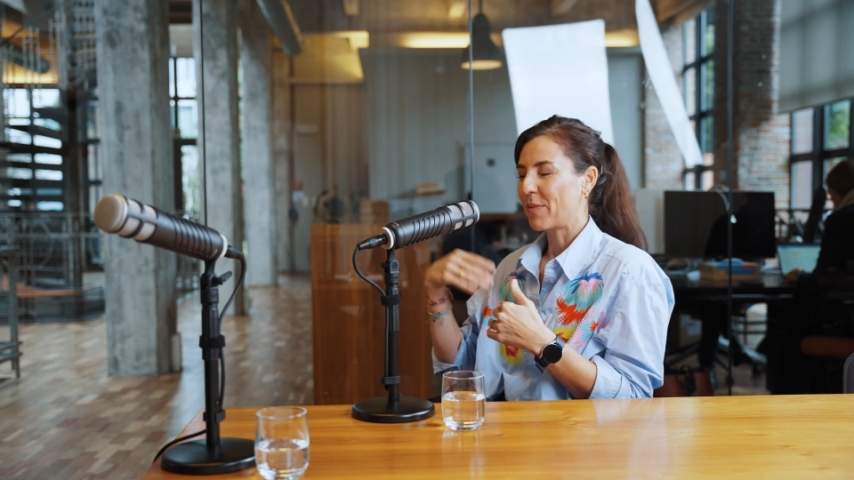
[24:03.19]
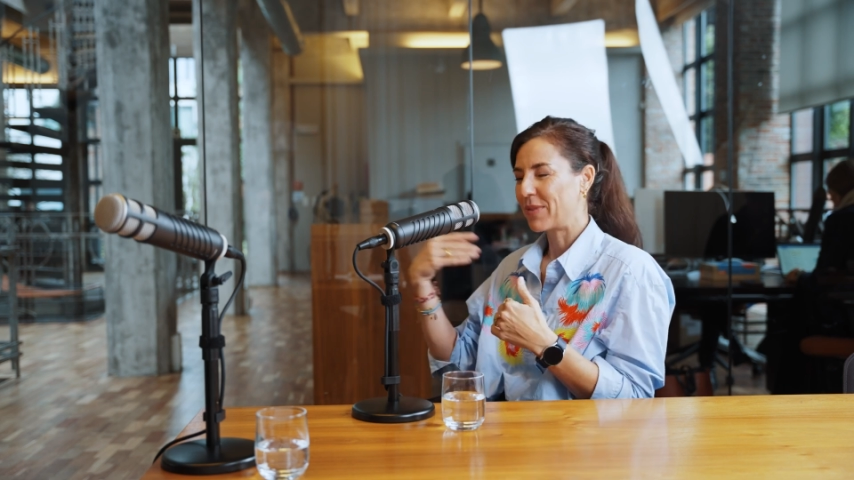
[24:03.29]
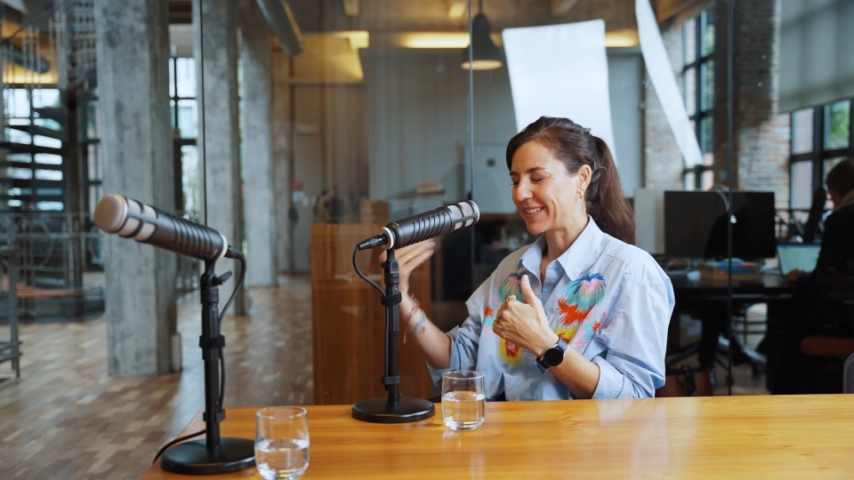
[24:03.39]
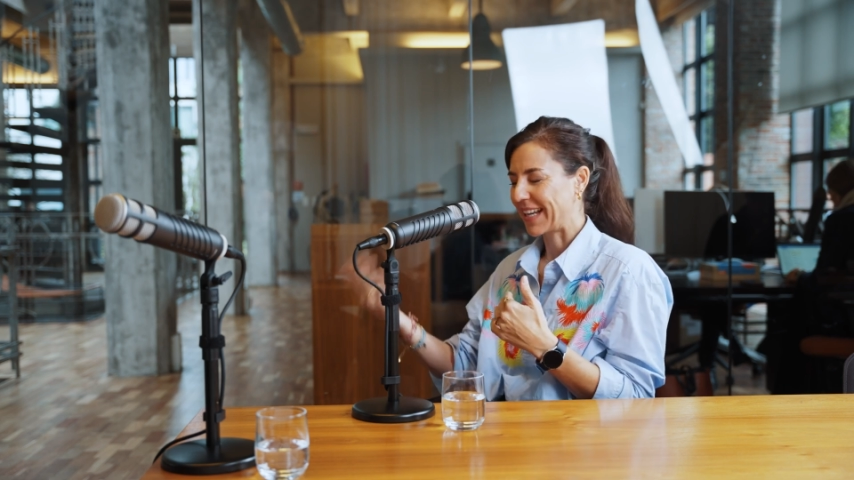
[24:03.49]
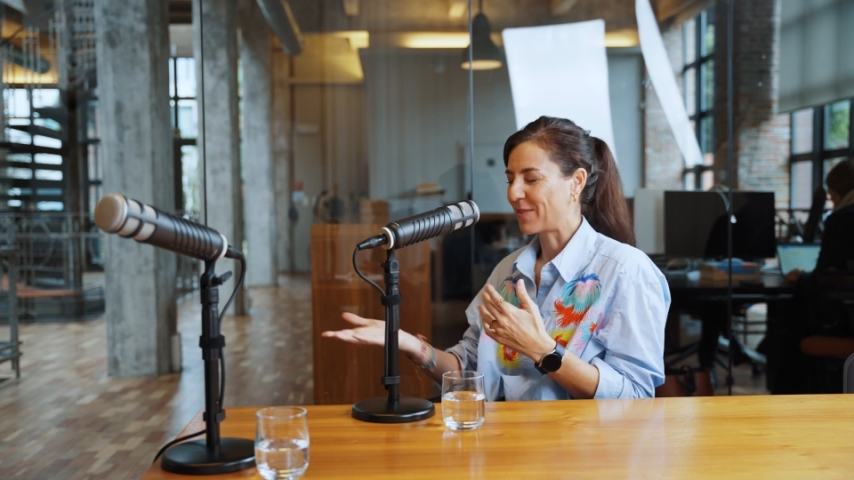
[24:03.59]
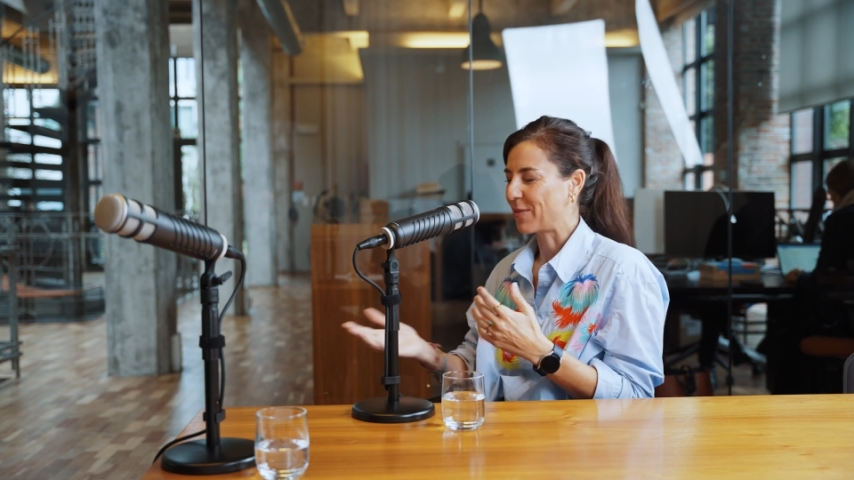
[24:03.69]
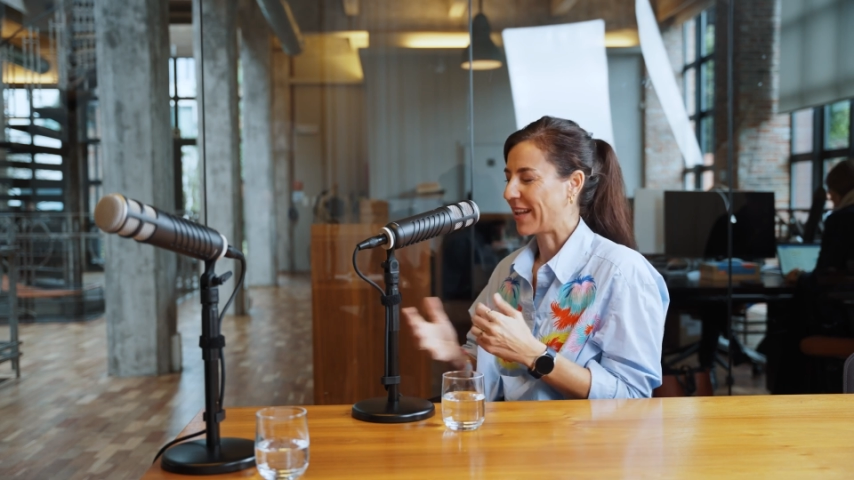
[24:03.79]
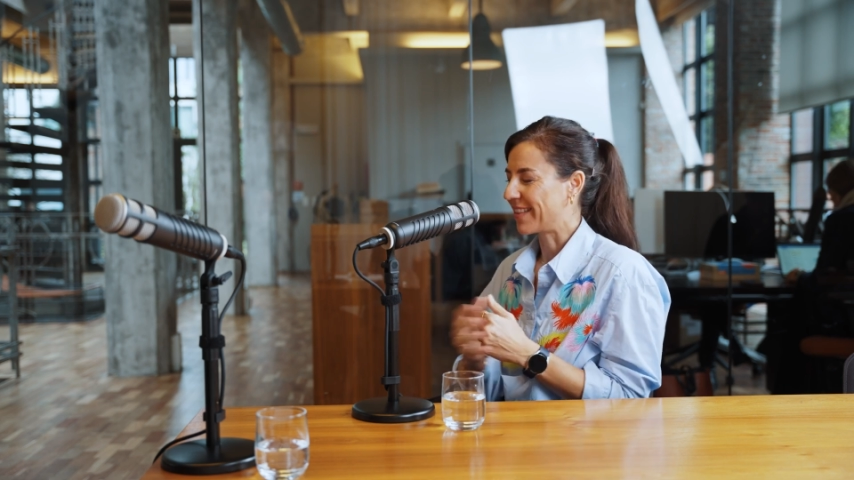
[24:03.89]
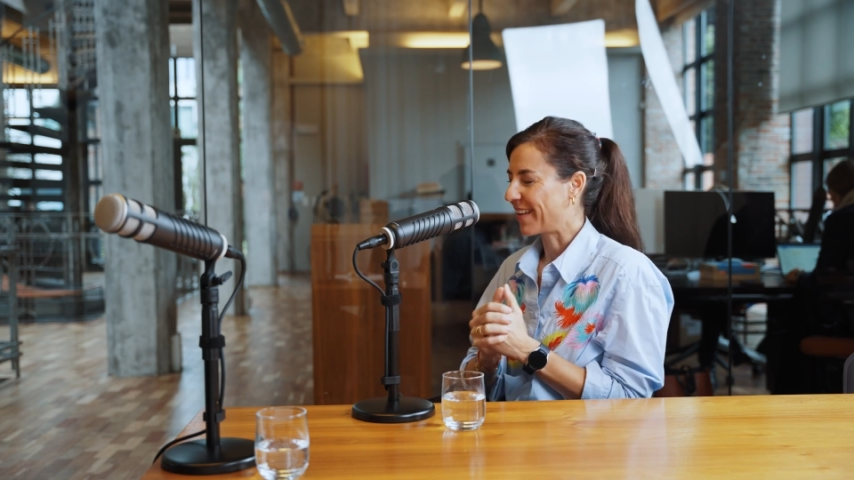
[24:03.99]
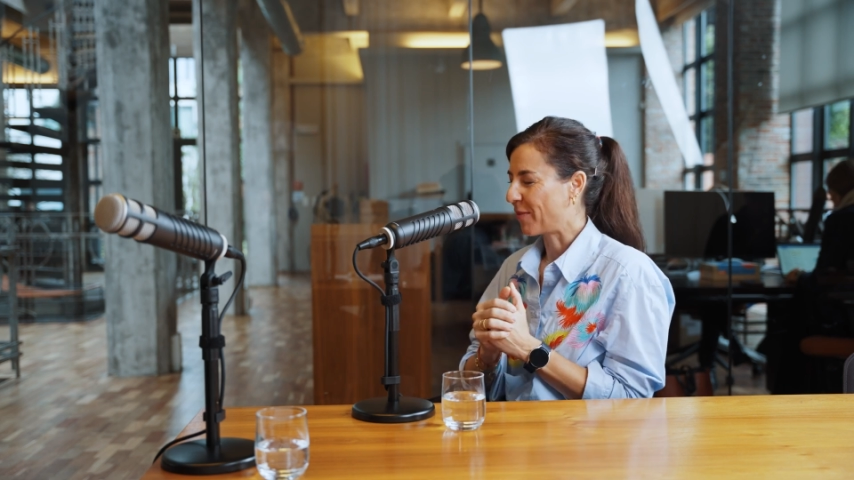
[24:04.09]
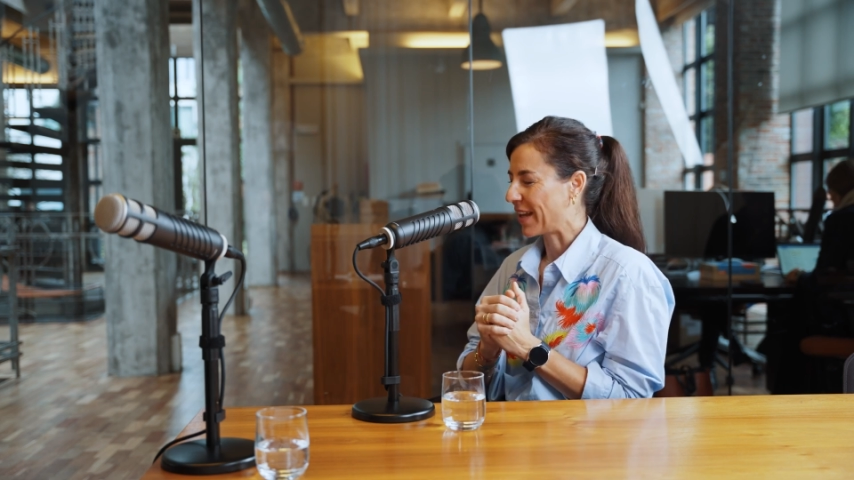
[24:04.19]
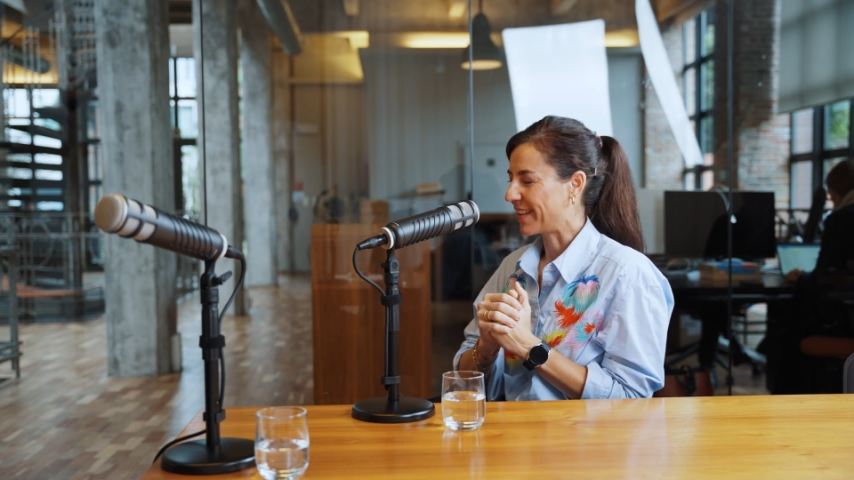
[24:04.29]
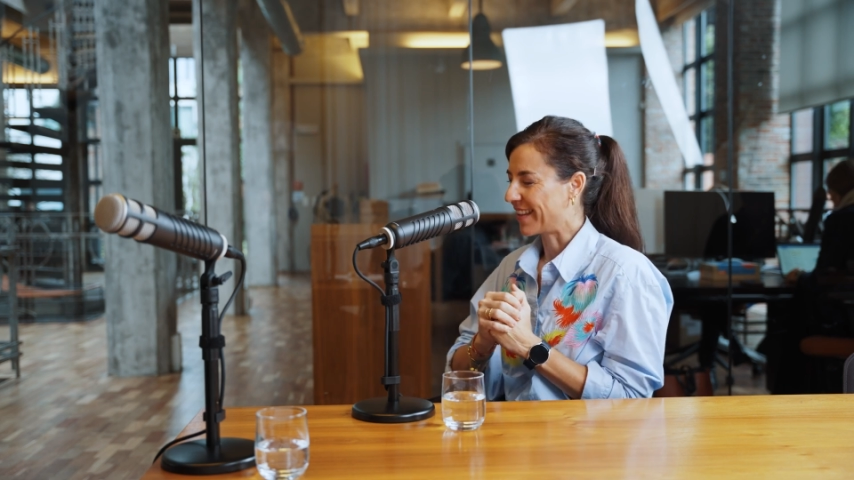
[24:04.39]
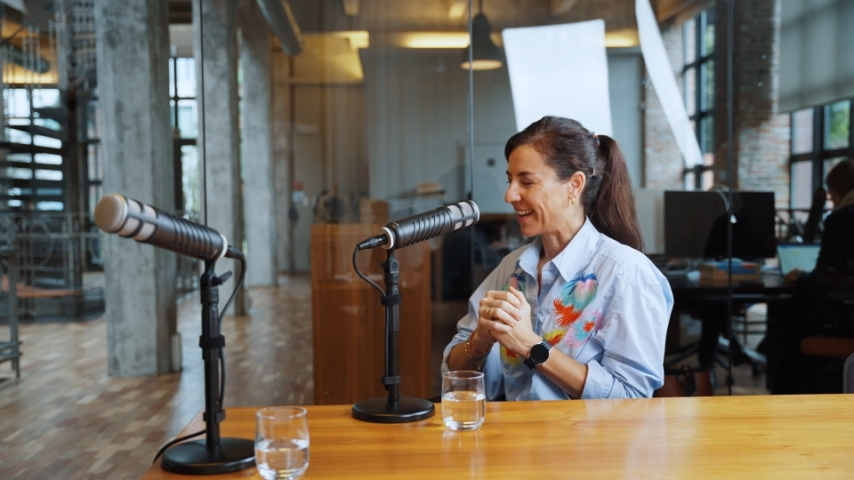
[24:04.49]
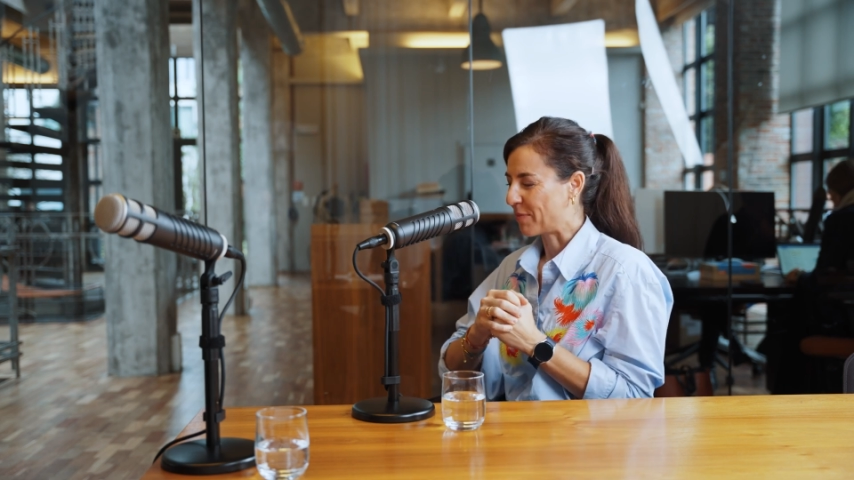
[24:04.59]
But then
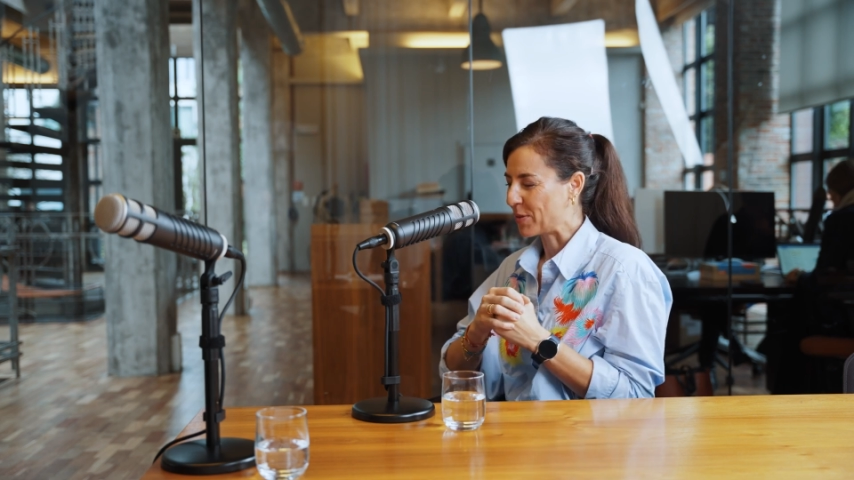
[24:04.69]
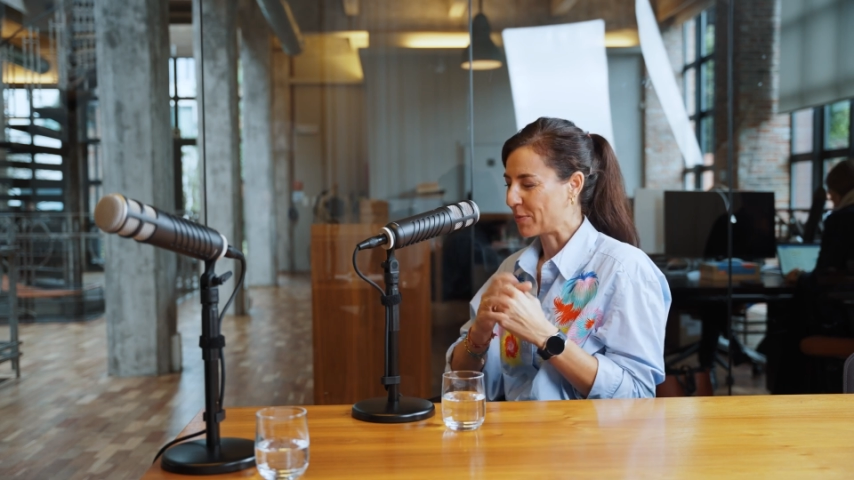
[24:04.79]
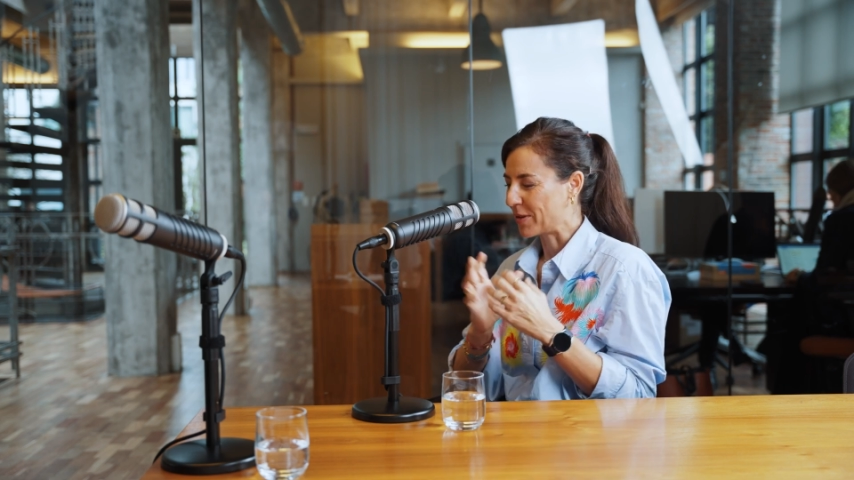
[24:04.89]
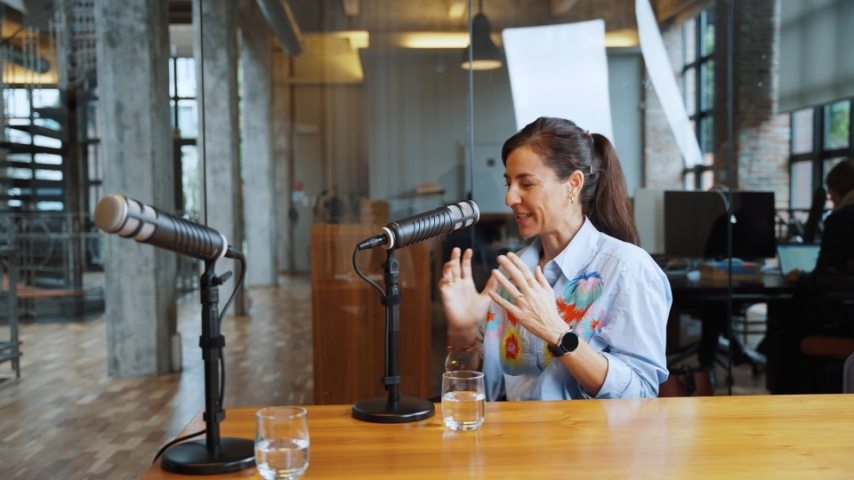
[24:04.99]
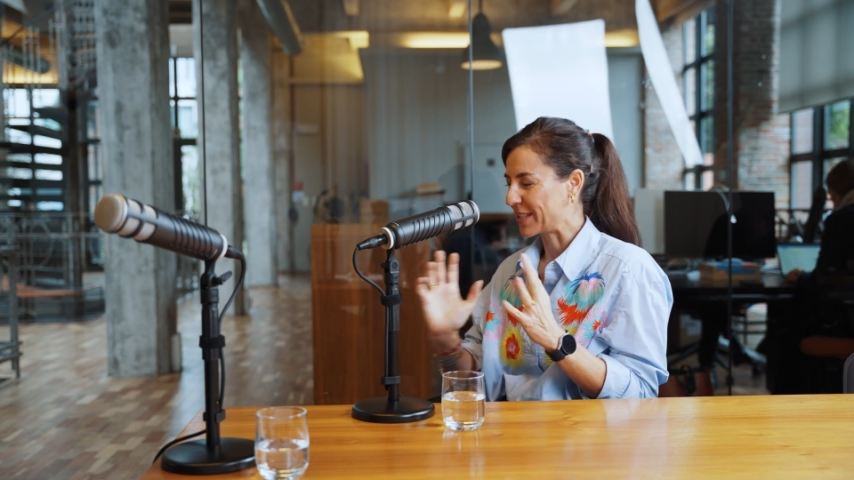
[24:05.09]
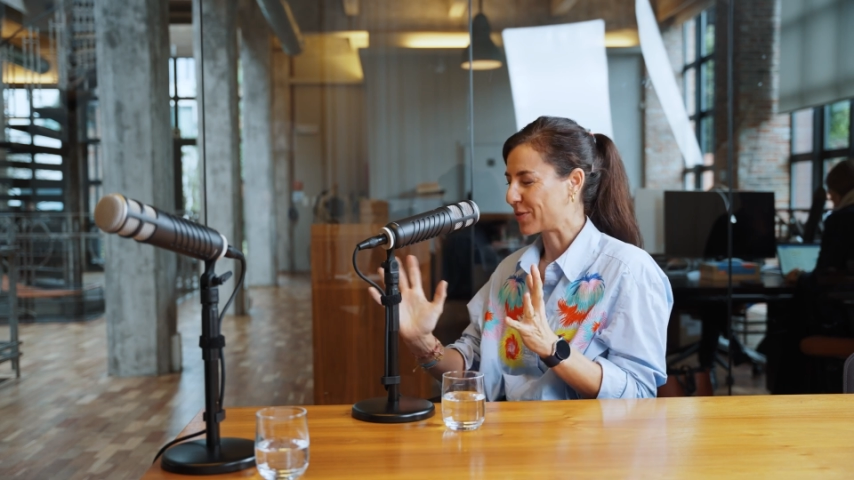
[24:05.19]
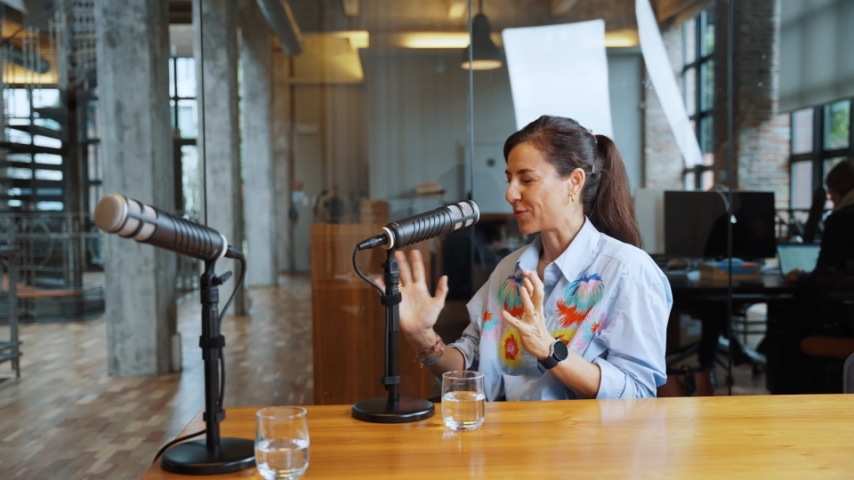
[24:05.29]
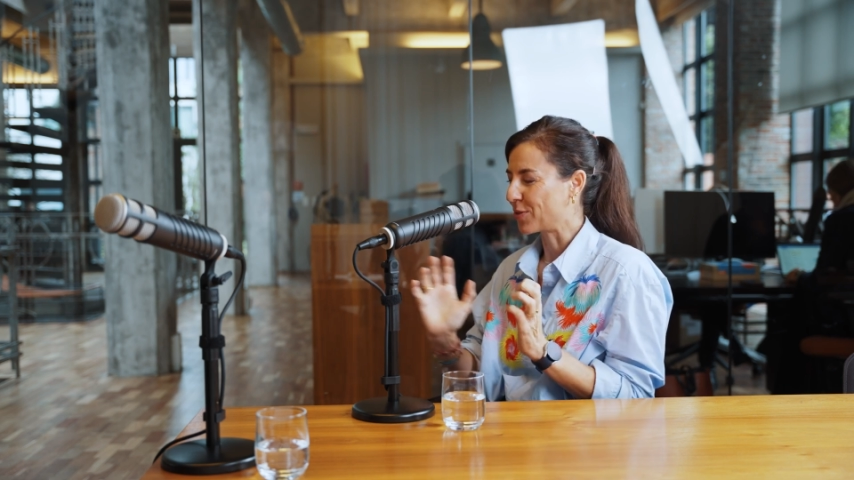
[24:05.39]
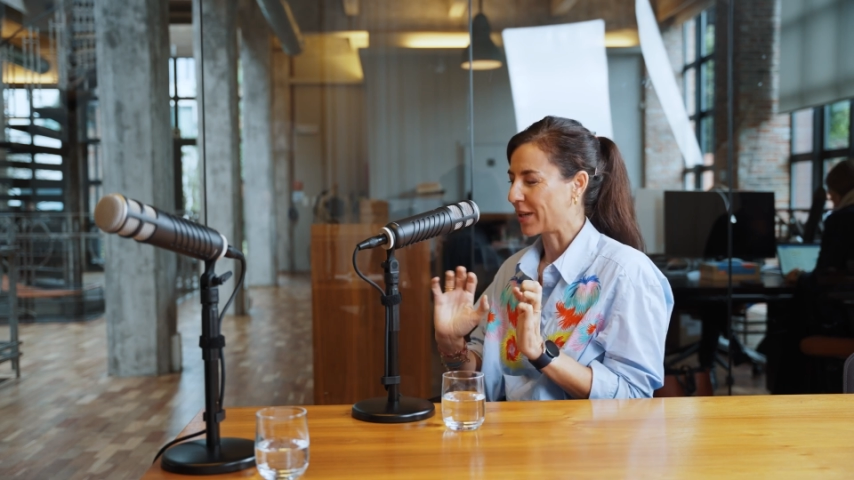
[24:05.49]
when puberty is through,